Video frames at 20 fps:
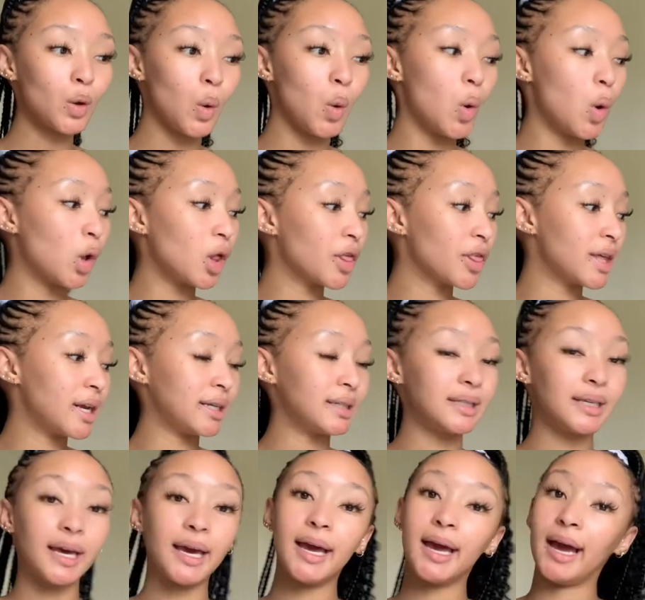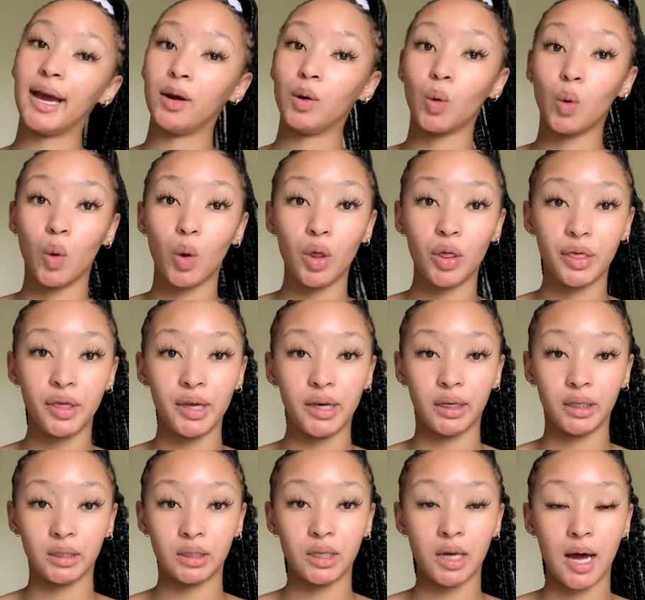all things hair and all
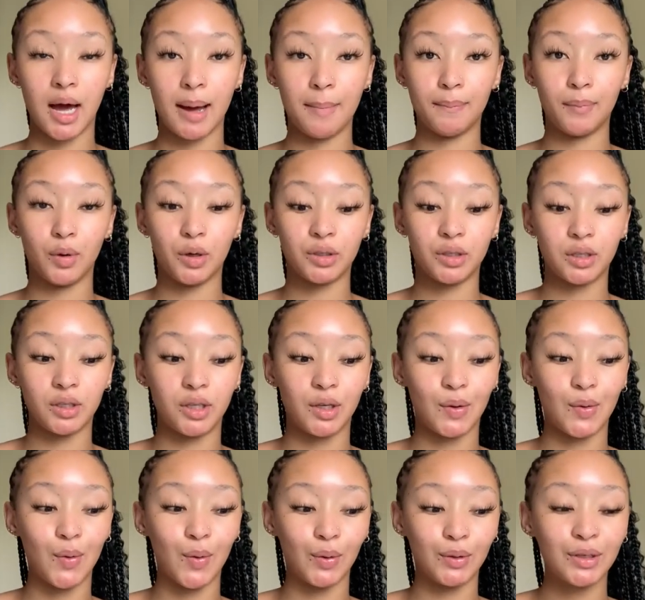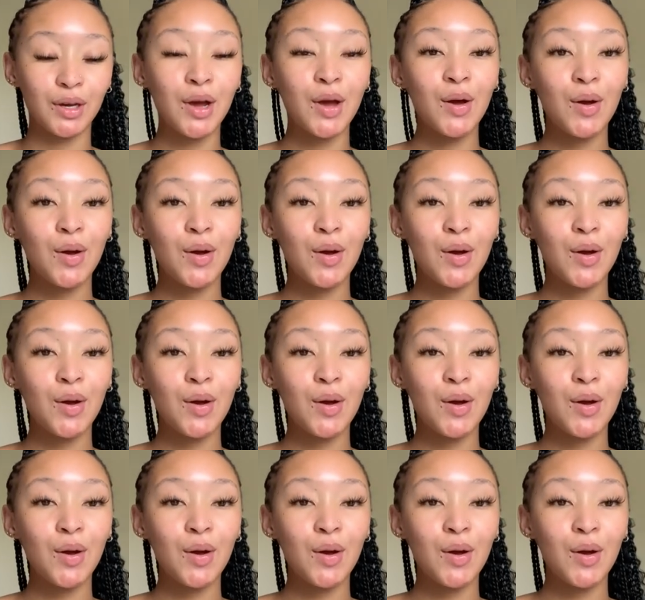things, what's this thing called?